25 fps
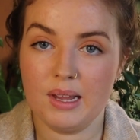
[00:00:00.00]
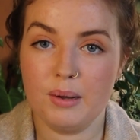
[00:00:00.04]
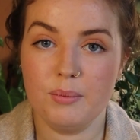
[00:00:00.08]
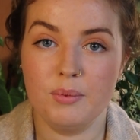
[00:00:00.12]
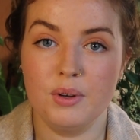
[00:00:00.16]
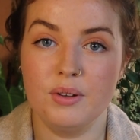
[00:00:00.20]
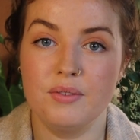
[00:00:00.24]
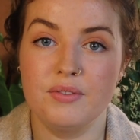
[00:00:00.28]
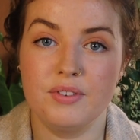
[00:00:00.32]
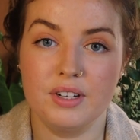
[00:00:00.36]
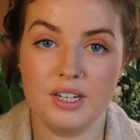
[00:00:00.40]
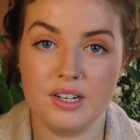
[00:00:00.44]

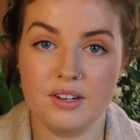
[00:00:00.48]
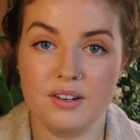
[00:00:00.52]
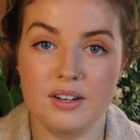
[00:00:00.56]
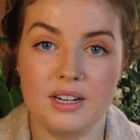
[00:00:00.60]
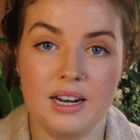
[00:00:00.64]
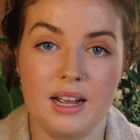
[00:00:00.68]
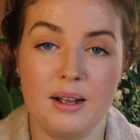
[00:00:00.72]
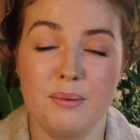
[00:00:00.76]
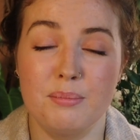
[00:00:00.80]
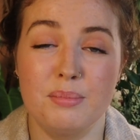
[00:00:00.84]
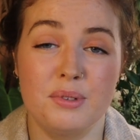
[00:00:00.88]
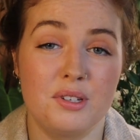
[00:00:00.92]
We'll figure
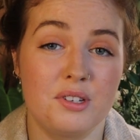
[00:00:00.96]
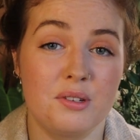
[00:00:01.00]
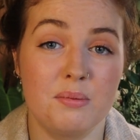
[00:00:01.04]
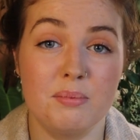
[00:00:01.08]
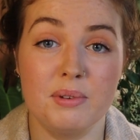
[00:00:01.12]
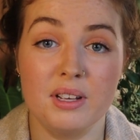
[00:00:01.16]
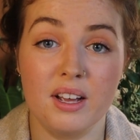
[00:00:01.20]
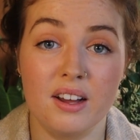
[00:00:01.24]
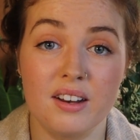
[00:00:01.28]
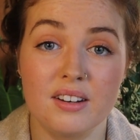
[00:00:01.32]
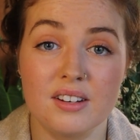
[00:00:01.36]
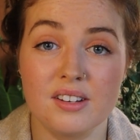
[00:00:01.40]
it out, but
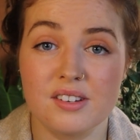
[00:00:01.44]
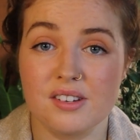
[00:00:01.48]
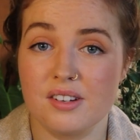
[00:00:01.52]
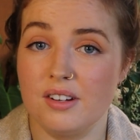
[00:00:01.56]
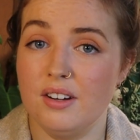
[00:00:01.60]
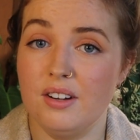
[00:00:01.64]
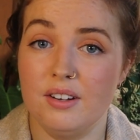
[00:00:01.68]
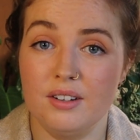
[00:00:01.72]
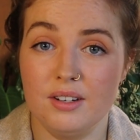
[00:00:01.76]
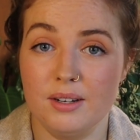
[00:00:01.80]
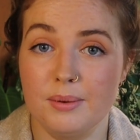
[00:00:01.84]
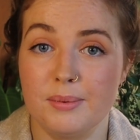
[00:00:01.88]
to be
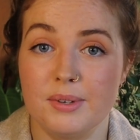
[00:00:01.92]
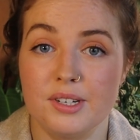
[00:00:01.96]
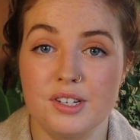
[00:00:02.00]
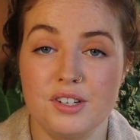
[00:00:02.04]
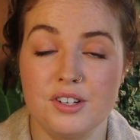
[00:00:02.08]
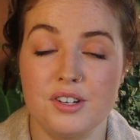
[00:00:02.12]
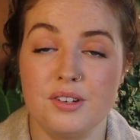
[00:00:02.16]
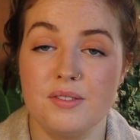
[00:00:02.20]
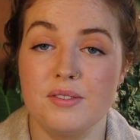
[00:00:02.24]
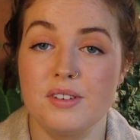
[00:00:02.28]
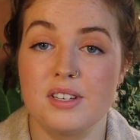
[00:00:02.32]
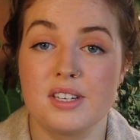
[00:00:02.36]
honest, all I want
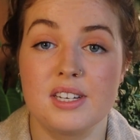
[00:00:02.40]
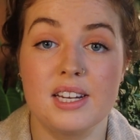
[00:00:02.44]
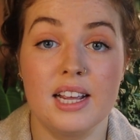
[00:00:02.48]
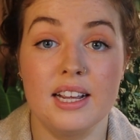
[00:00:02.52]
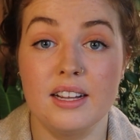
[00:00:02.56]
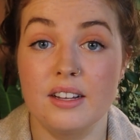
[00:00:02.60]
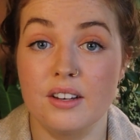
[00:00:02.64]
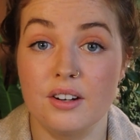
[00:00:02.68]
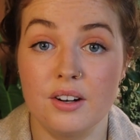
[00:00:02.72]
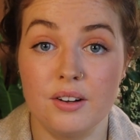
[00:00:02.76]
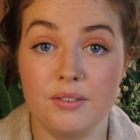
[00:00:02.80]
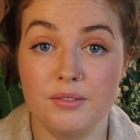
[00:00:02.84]
to do is
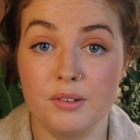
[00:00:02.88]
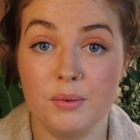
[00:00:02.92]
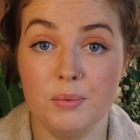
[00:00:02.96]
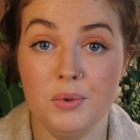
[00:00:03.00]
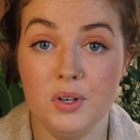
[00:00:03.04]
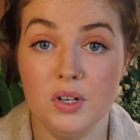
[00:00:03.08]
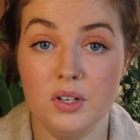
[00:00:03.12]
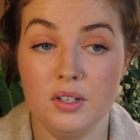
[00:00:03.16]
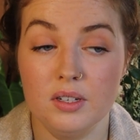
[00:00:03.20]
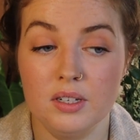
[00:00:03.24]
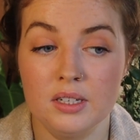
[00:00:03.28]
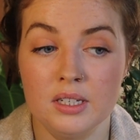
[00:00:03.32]
take it off the
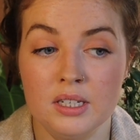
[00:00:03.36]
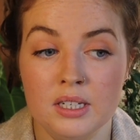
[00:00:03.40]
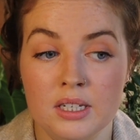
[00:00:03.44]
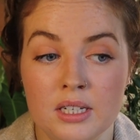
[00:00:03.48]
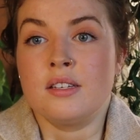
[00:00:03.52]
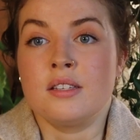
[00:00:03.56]
wall.